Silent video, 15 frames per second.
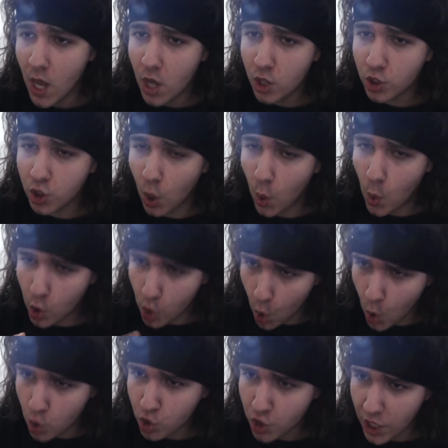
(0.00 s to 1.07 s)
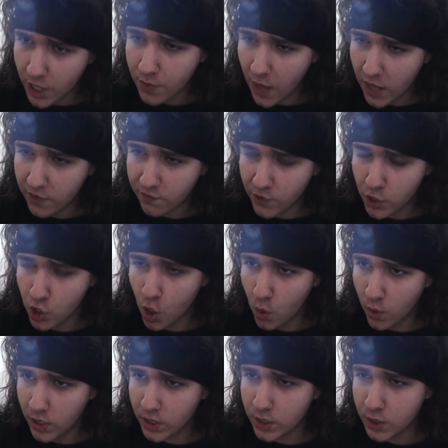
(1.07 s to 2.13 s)
So go check that
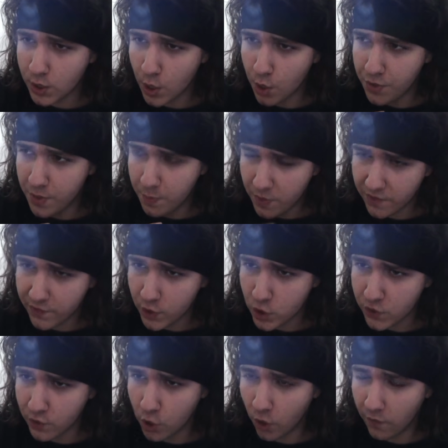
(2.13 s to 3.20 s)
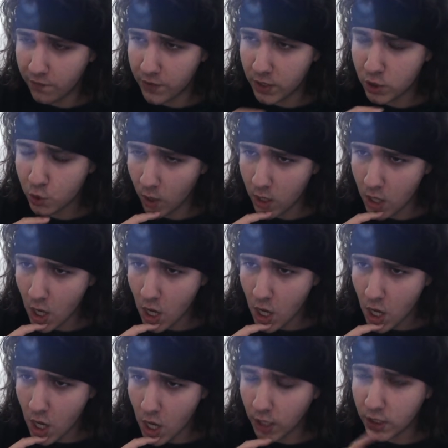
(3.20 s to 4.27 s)
video. It's the previous video of this one.
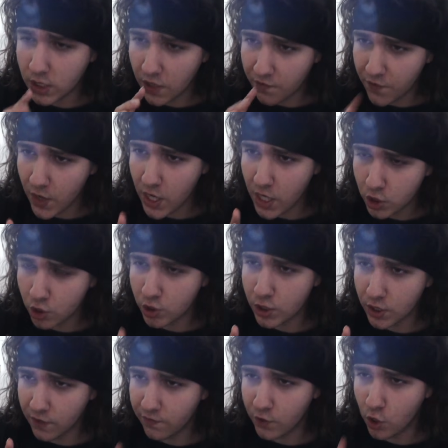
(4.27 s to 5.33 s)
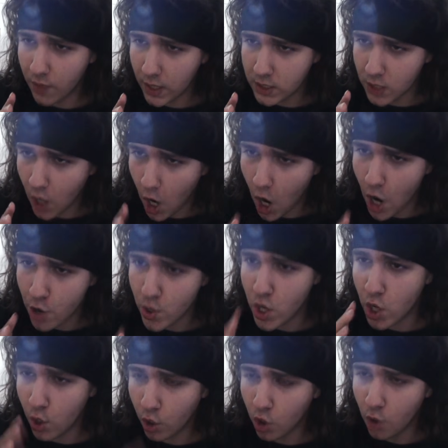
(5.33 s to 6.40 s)
It's a very interesting video that I
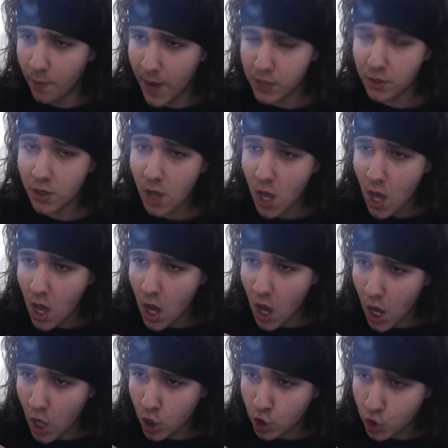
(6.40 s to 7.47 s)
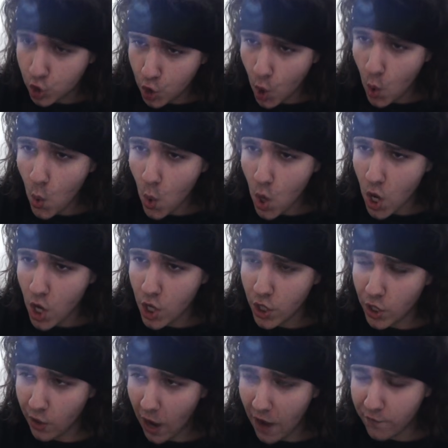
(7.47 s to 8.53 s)
really recommend.
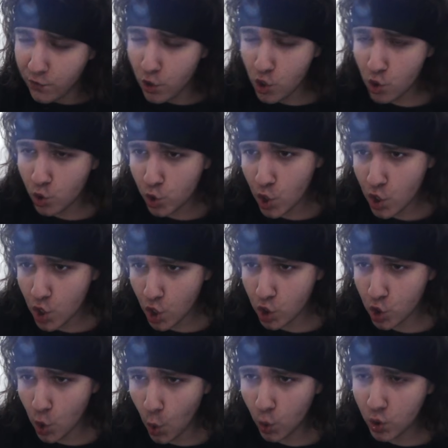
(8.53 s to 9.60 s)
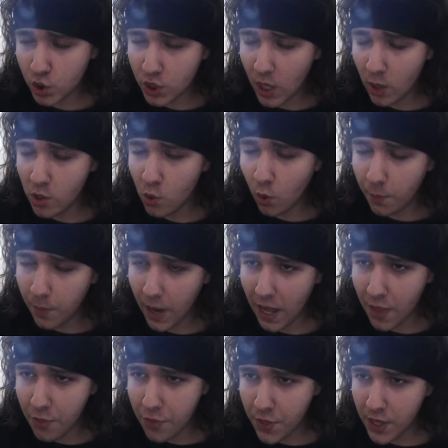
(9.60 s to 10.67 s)
After using the tools, now you will
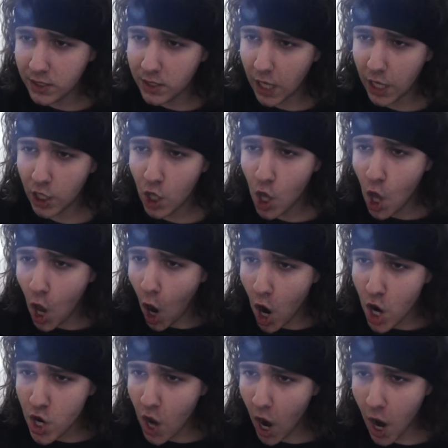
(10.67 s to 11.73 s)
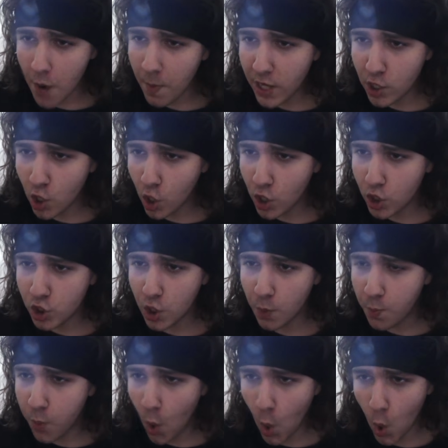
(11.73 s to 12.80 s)
plan things like, am I gonna
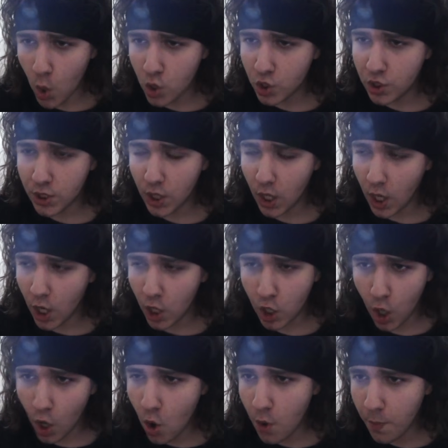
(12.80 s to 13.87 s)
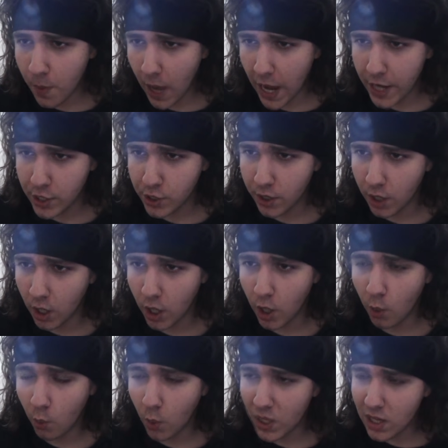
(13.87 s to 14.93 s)
support
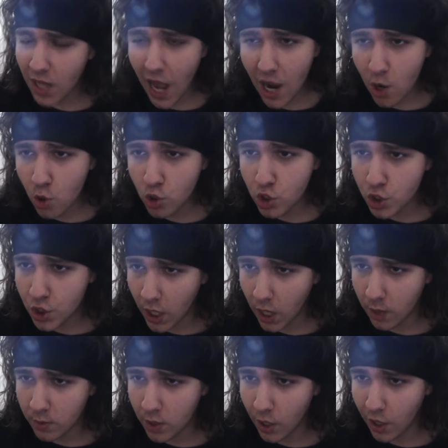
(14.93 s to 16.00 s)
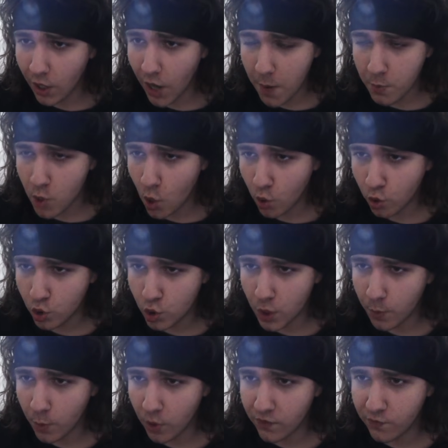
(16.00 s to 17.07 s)
colorblind? What language is I'm going to
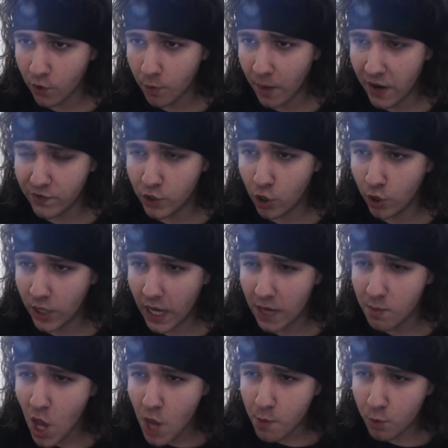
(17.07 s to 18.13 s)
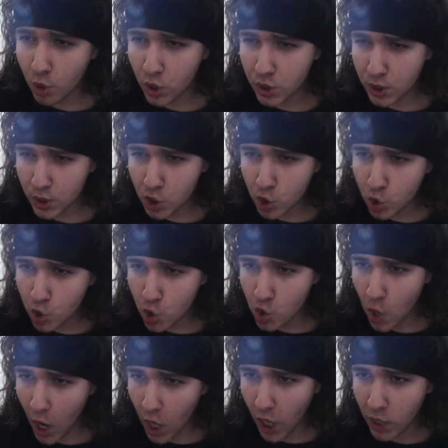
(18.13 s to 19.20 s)
support for my video game? Because this should
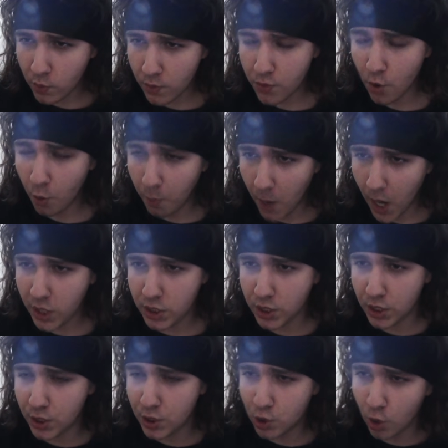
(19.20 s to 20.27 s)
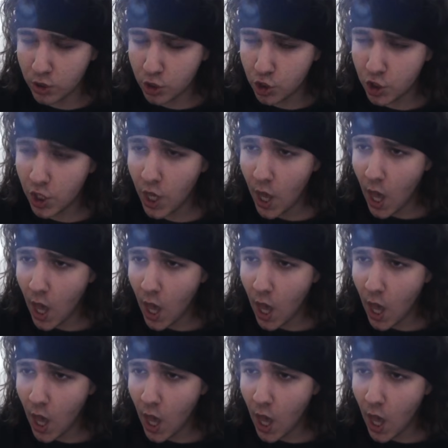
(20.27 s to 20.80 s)
align with your marketing strategy.